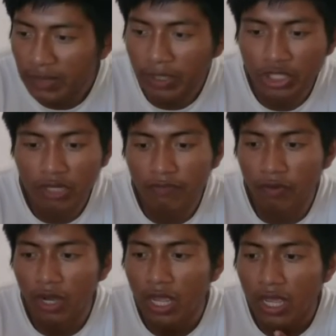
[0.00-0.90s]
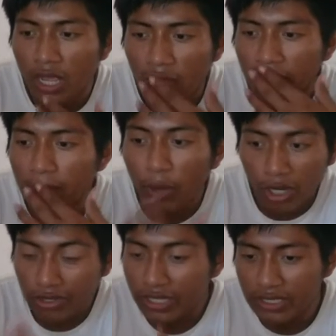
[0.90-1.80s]
especially for uh,
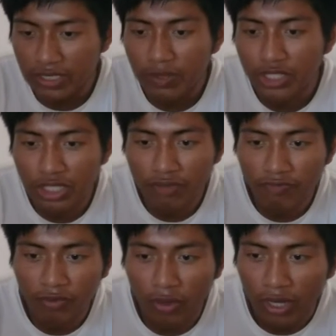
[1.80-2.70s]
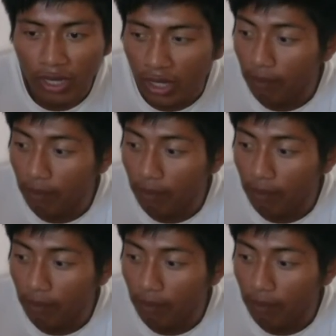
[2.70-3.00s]
politics especially for